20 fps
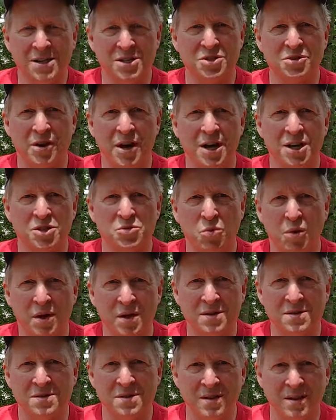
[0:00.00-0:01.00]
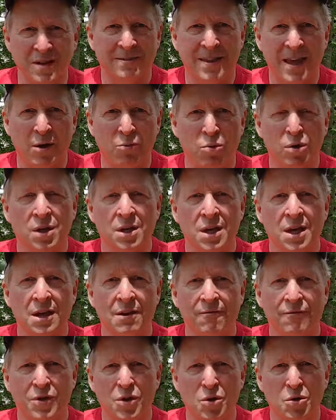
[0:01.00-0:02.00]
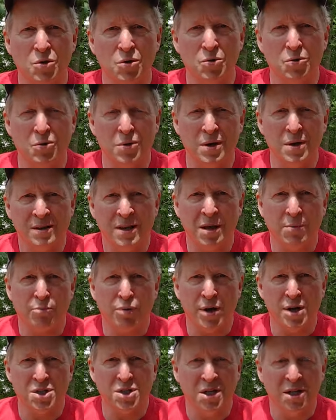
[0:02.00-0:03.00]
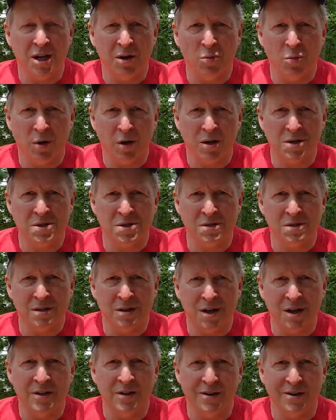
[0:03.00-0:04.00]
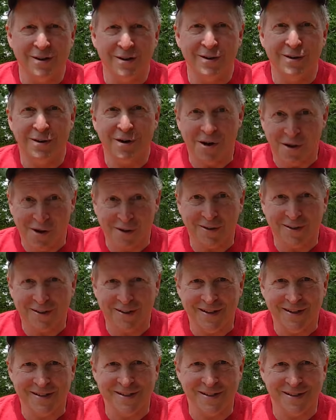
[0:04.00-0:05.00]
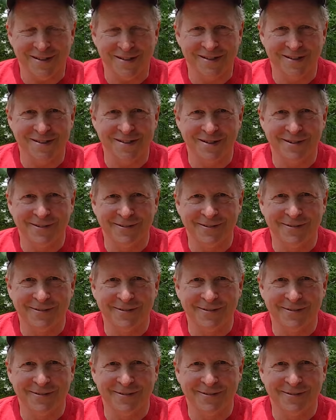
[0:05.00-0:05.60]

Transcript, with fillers: strange ones that will give you the impression it works under all conditions.